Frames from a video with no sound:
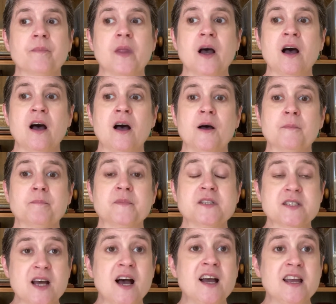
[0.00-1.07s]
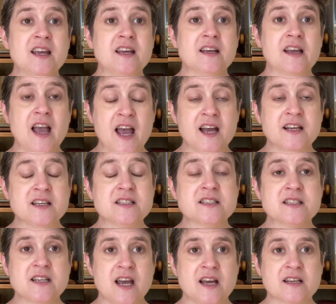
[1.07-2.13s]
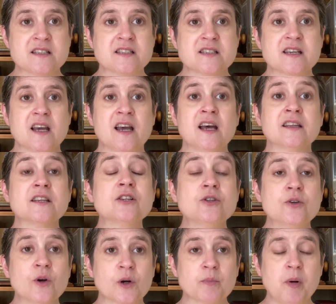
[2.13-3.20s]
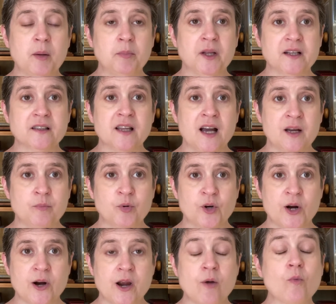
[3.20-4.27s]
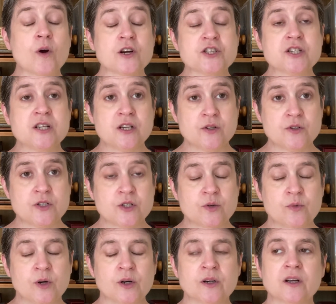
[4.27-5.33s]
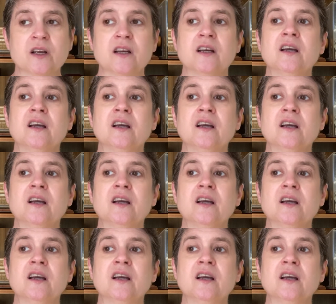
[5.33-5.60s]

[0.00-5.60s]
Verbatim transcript: um, dying at his desk at the New York Public Library, where she used to work.